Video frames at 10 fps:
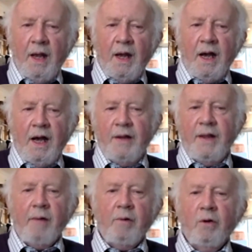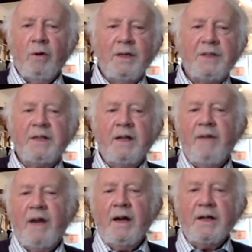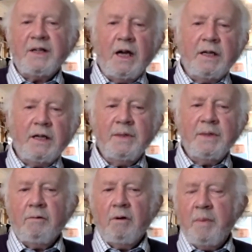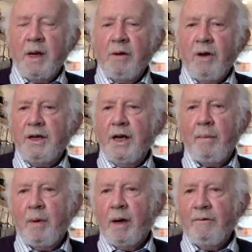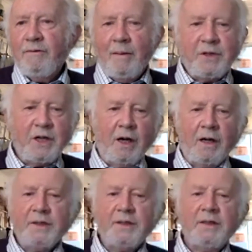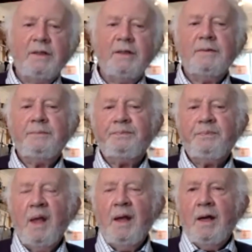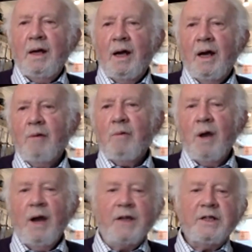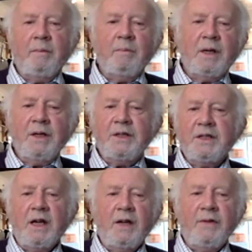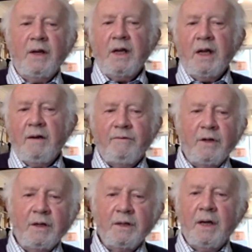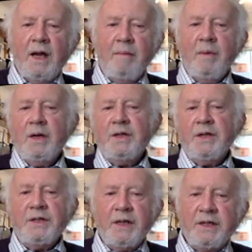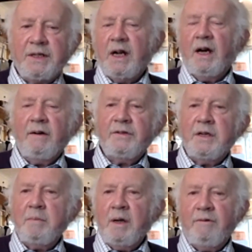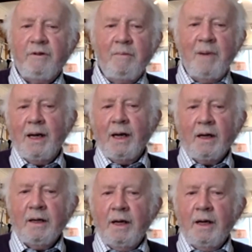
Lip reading: And they were all listing various items that were being written up on flip charts. One item concerned the need for emergency staff to be familiar